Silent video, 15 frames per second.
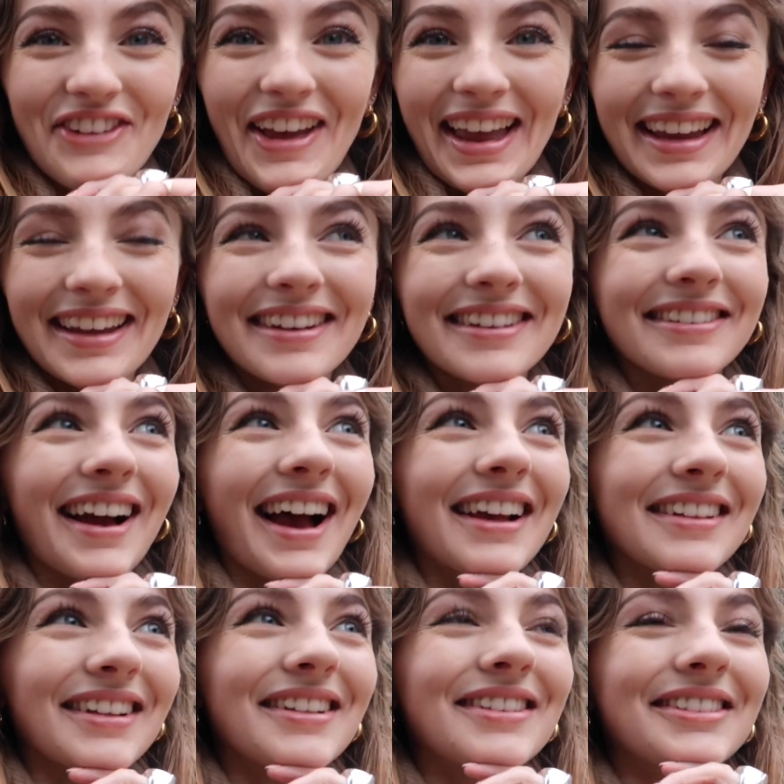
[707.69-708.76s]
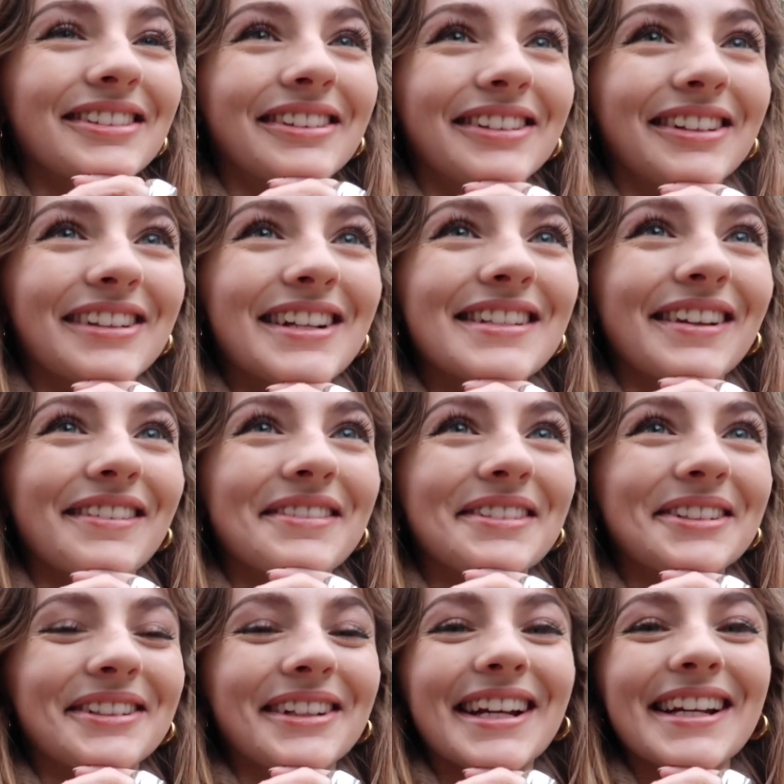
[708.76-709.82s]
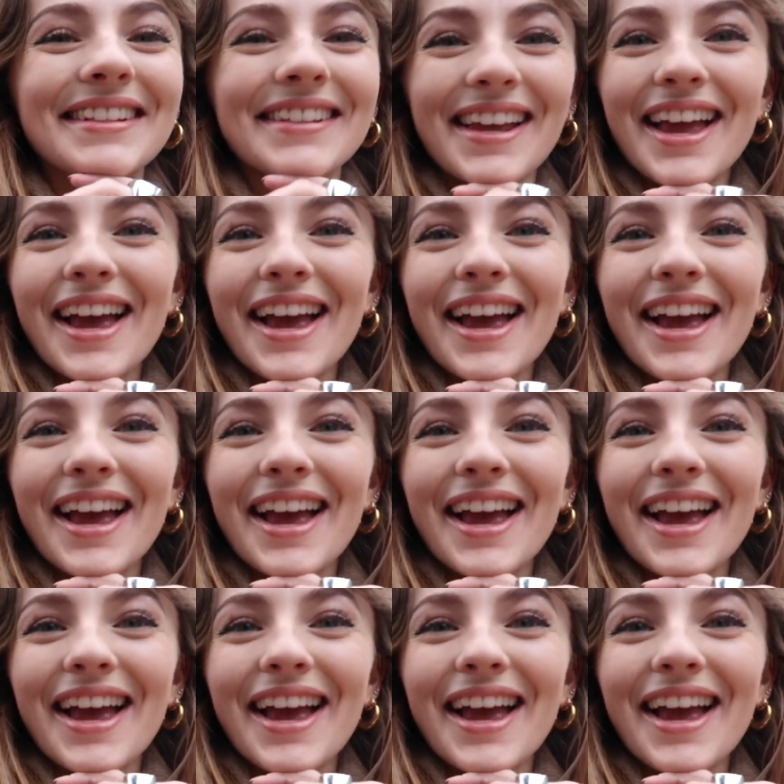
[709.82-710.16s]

think, as I saw on her Instagram stories,